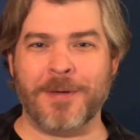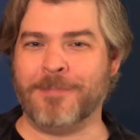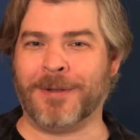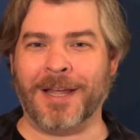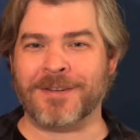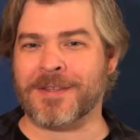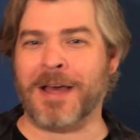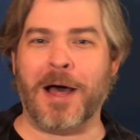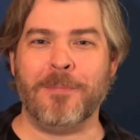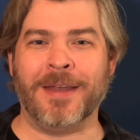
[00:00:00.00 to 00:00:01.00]
people, like, just
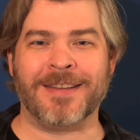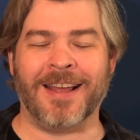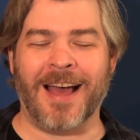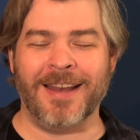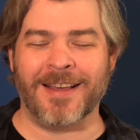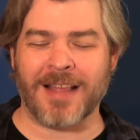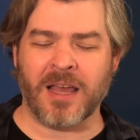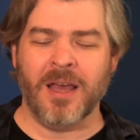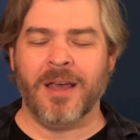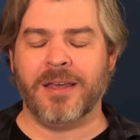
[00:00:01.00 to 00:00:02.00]
commenting ideas
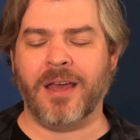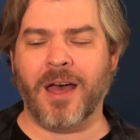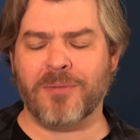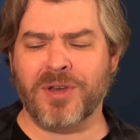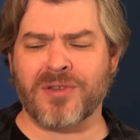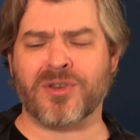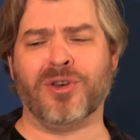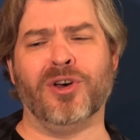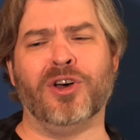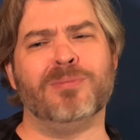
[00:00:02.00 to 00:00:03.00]
like, yeah, he's
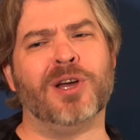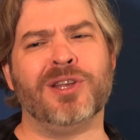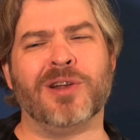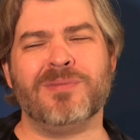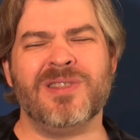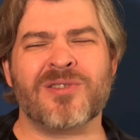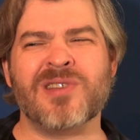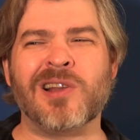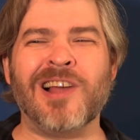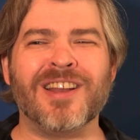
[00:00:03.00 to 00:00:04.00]
good, but, you know, there's
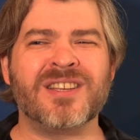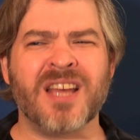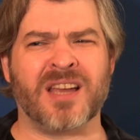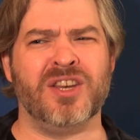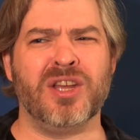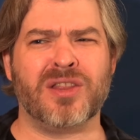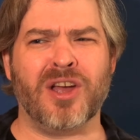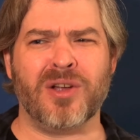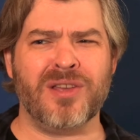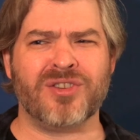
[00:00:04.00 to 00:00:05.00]
not a lot of technique
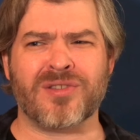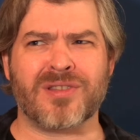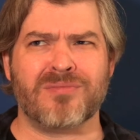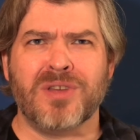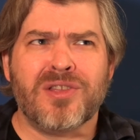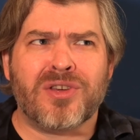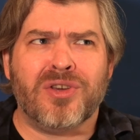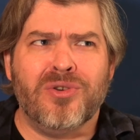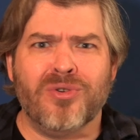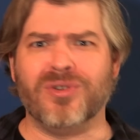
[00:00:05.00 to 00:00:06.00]
there. He's
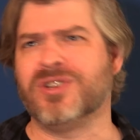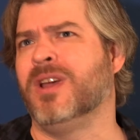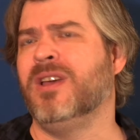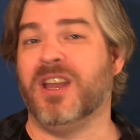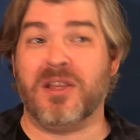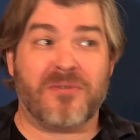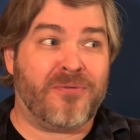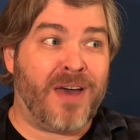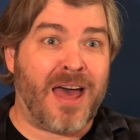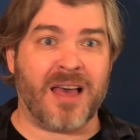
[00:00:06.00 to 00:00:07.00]
huge, and he's
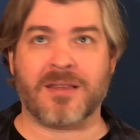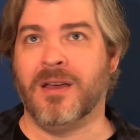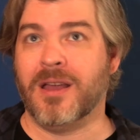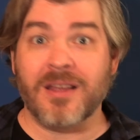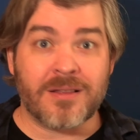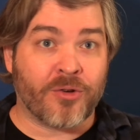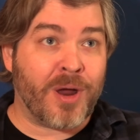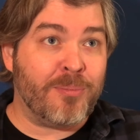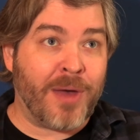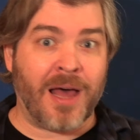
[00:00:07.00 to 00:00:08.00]
fast, and he has
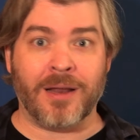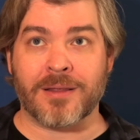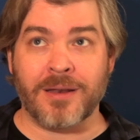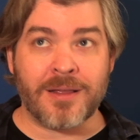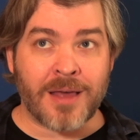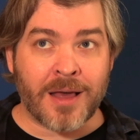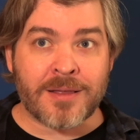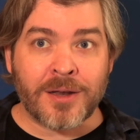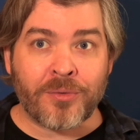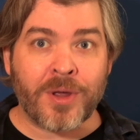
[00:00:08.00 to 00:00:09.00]
great balance, and he's
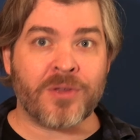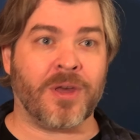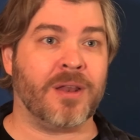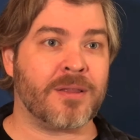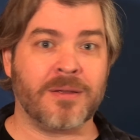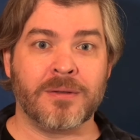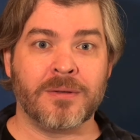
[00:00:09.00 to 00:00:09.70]
excellent ring sense.